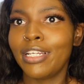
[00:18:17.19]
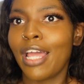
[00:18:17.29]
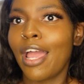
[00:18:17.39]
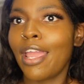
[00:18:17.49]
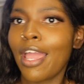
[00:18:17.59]

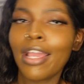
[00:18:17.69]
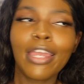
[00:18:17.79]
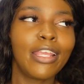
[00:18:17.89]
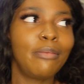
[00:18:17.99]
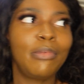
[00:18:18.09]
Like, I got
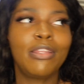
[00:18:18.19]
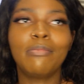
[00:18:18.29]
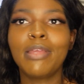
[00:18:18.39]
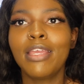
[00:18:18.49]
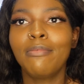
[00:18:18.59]
to get me the
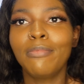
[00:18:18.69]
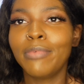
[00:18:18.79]
man